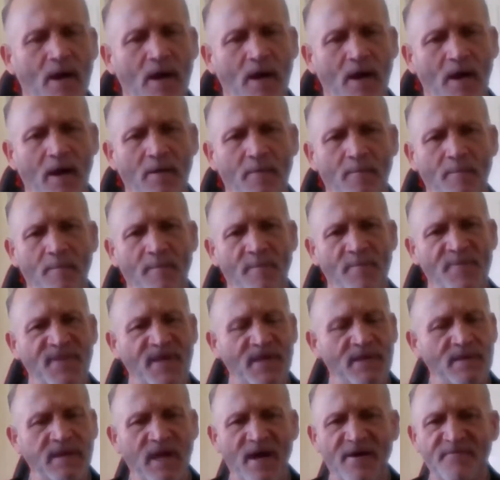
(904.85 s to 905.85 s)

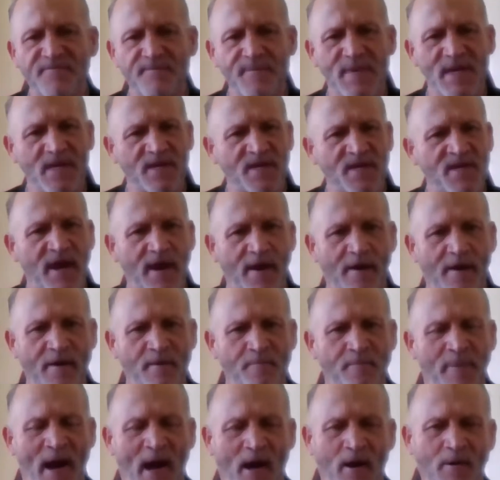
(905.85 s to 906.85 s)
that loved me and
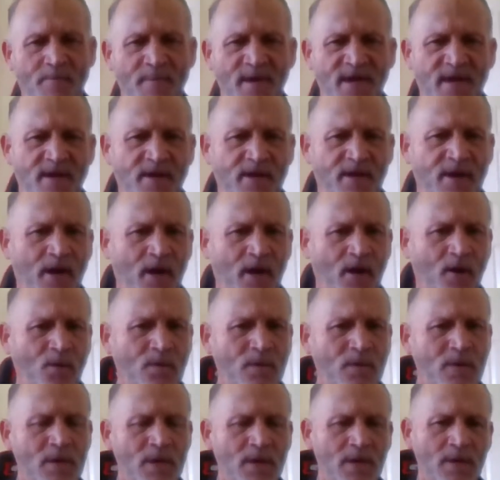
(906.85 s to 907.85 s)
cared about me,
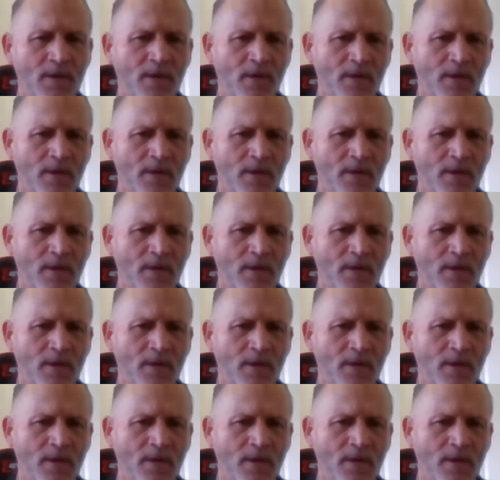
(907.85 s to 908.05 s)
that